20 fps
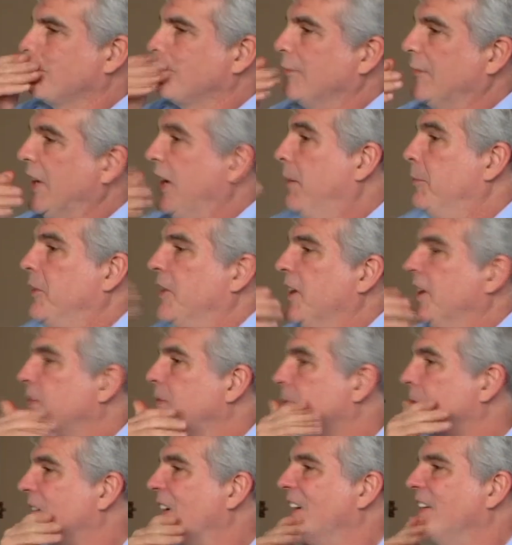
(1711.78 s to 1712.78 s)
I mean, that's
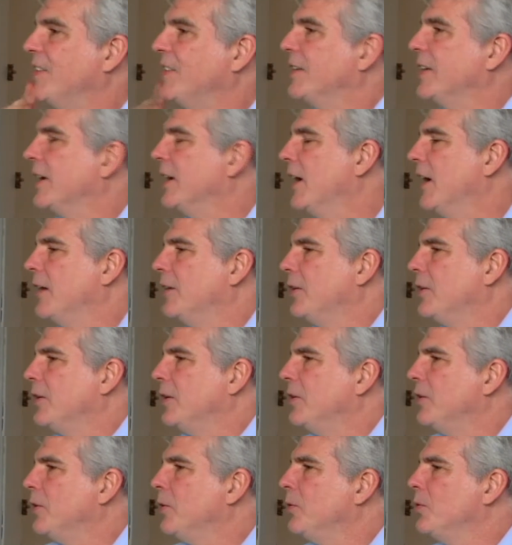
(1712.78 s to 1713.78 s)
what I'd say, how you
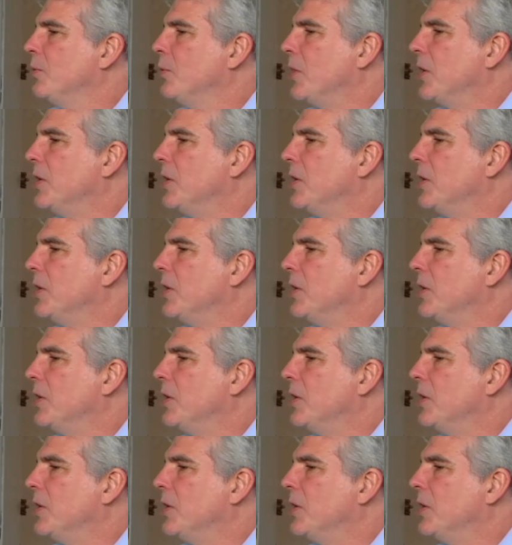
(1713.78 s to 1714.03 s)
can use me.